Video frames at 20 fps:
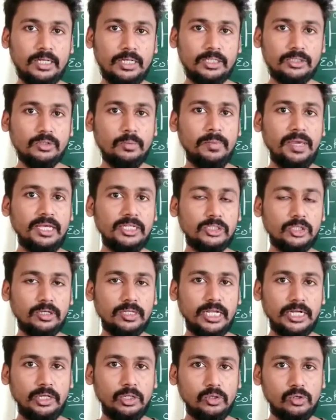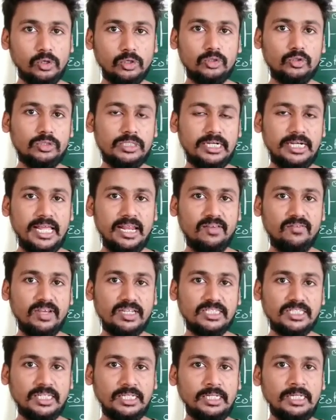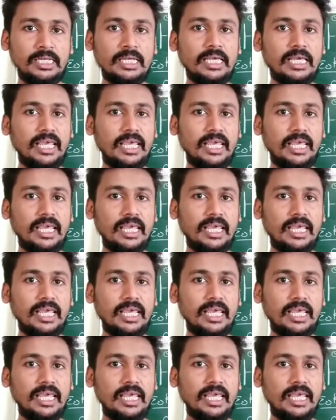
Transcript: So make sure that you go through the derivation.